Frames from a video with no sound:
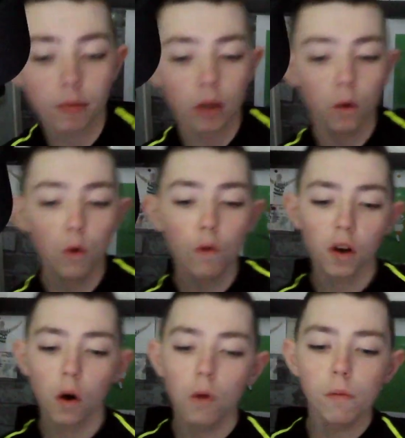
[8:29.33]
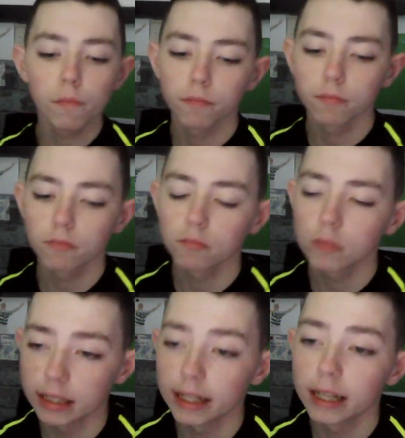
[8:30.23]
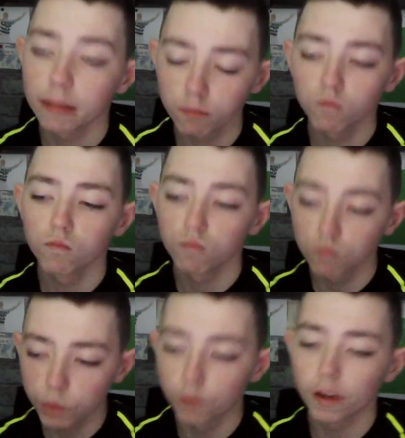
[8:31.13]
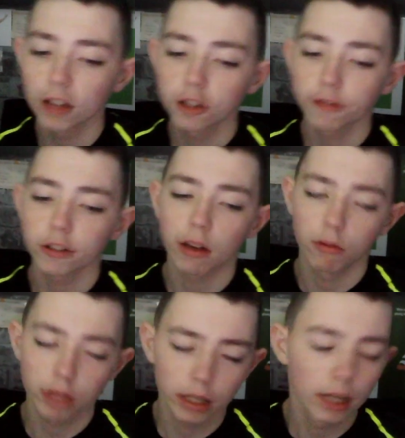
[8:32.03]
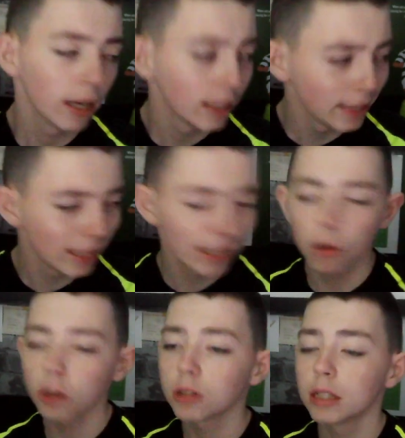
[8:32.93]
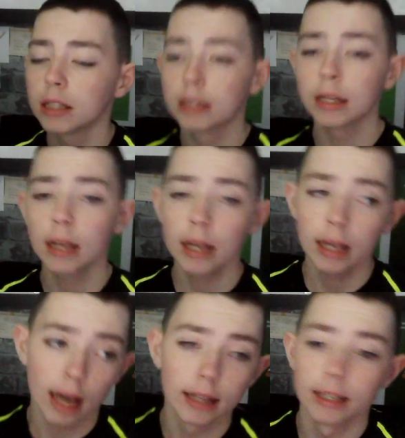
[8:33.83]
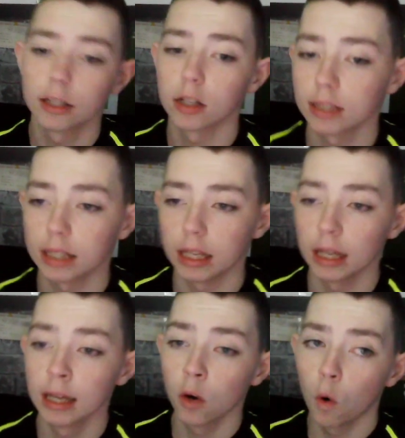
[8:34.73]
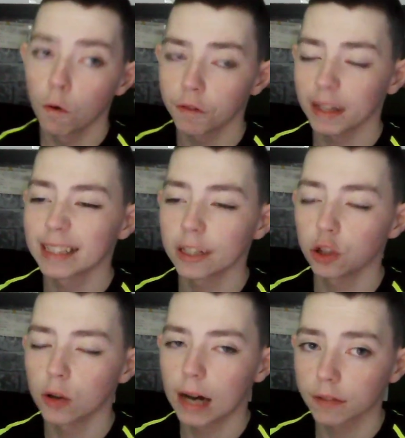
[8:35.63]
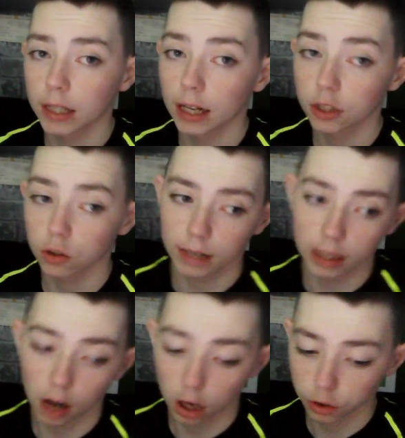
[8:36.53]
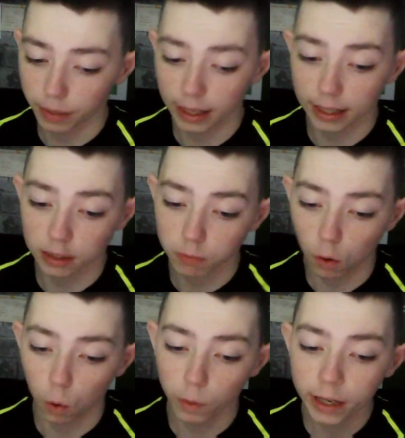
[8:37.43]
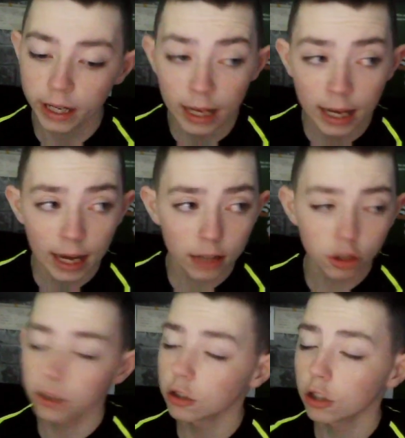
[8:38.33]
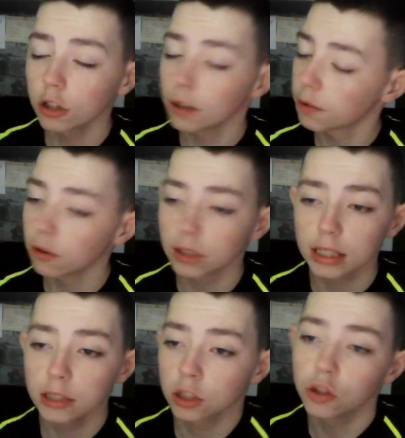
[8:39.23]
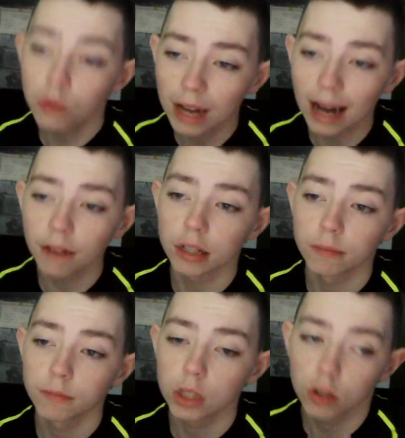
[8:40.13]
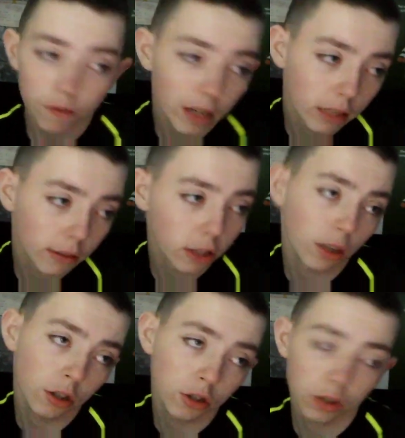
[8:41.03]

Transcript: overall, today, good victory for Celtic. Much needed, and they done it today. Hopefully continue it after international break against Millwall away, and just continue it throughout the season, because you're going to have to. You're going to fight, because Rangers,